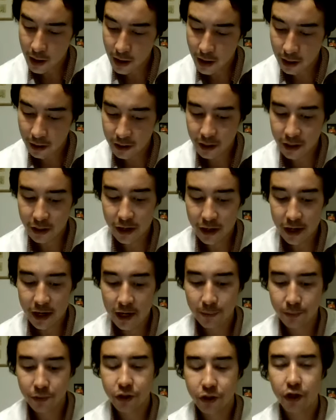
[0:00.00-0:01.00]
And in
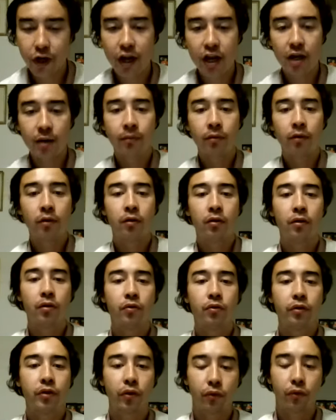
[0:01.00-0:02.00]
Amsterdam,
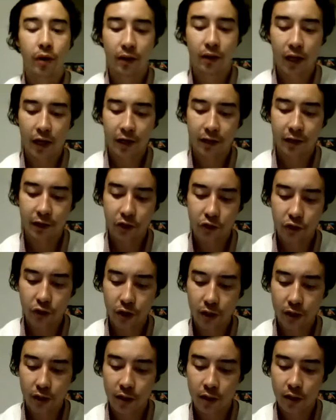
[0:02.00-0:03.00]
a red light
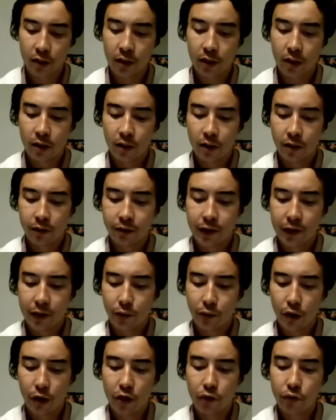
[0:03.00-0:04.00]
district,
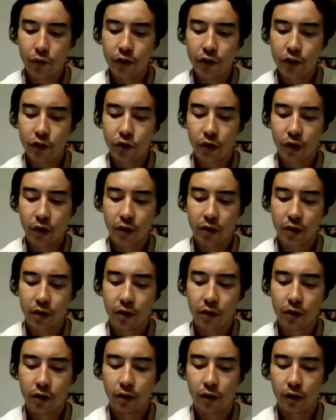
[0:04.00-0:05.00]
they want to
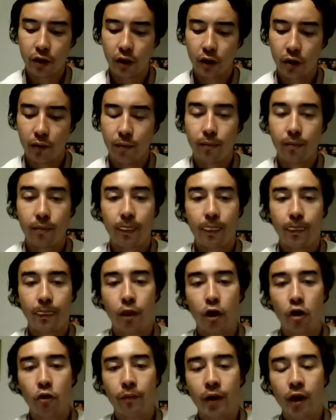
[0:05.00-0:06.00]
restrict um,
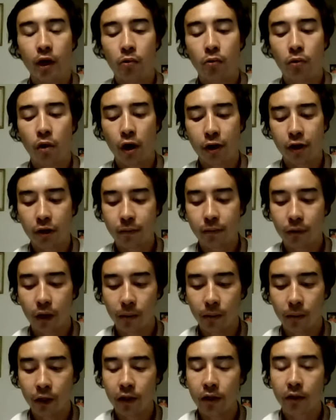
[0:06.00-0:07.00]
no marijuana in
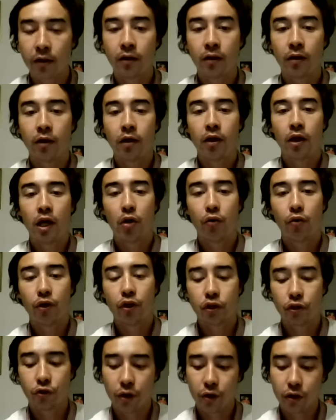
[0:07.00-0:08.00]
public, a
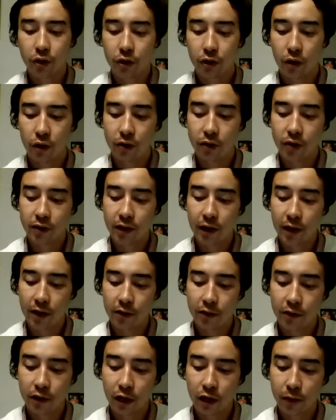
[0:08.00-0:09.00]
restriction on
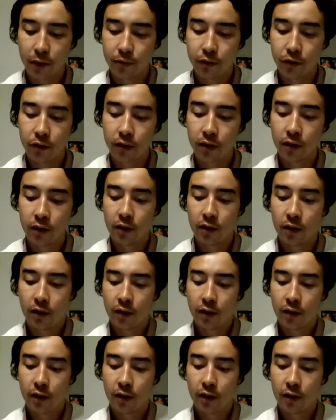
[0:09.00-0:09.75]
sex clubs,